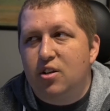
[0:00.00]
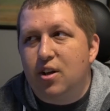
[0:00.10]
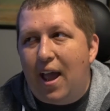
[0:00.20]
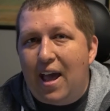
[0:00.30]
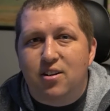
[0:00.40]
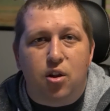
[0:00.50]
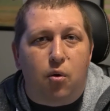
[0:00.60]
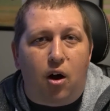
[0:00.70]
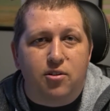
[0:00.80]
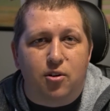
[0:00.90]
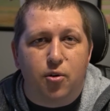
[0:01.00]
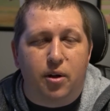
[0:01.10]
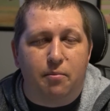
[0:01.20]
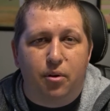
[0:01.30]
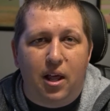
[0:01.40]
to add to the roster who
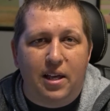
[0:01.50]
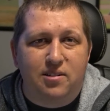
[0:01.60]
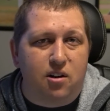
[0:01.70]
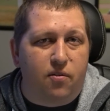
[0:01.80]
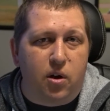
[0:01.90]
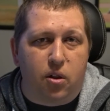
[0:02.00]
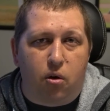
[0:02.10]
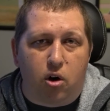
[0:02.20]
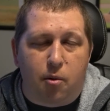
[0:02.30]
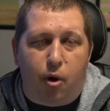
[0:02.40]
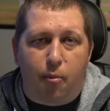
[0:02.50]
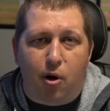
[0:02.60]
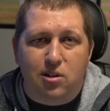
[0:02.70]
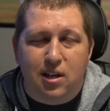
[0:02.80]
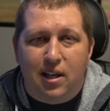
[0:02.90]
can play center field in the larger
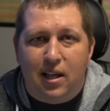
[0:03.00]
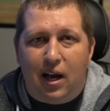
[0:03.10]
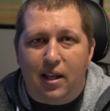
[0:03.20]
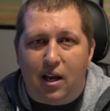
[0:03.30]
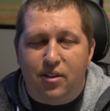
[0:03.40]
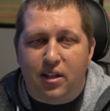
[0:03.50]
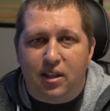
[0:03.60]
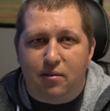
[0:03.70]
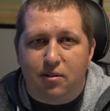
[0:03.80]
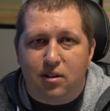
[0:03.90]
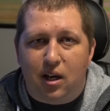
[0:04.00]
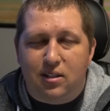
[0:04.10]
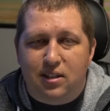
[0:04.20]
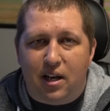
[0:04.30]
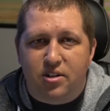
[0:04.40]
ballparks. I think that
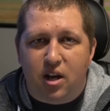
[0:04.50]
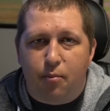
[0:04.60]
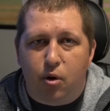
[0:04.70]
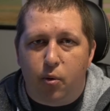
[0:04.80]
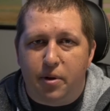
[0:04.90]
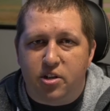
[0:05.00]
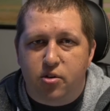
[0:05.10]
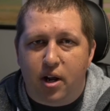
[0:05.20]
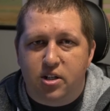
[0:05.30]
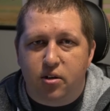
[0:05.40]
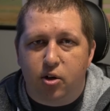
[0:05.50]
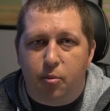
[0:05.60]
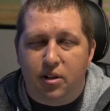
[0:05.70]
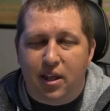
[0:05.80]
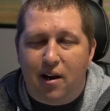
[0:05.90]
Scott Schebler would be stretched a
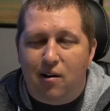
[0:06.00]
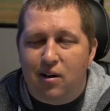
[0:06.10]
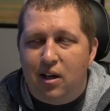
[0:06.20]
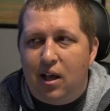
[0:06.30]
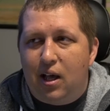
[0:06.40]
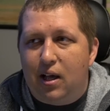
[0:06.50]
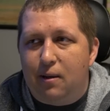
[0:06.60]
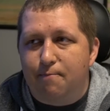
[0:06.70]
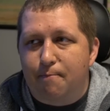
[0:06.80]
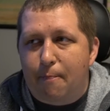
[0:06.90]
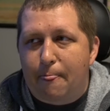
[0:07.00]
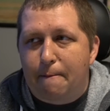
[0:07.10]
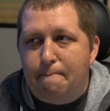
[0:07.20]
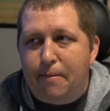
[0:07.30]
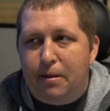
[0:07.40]
little bit there.
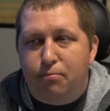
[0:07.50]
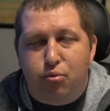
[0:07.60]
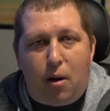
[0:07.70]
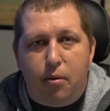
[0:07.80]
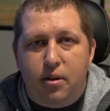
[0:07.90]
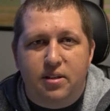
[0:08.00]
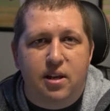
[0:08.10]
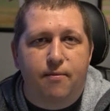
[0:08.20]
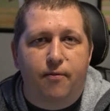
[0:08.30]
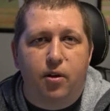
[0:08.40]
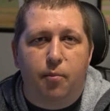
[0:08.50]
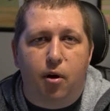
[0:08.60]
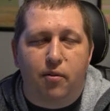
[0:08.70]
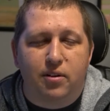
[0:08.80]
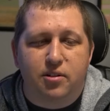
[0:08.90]
Probably the same for
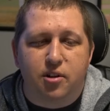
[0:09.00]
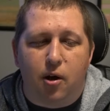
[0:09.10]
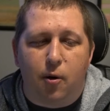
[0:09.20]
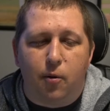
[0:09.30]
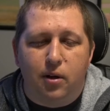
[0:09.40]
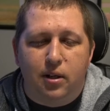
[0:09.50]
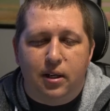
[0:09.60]
Phillip Ervin. So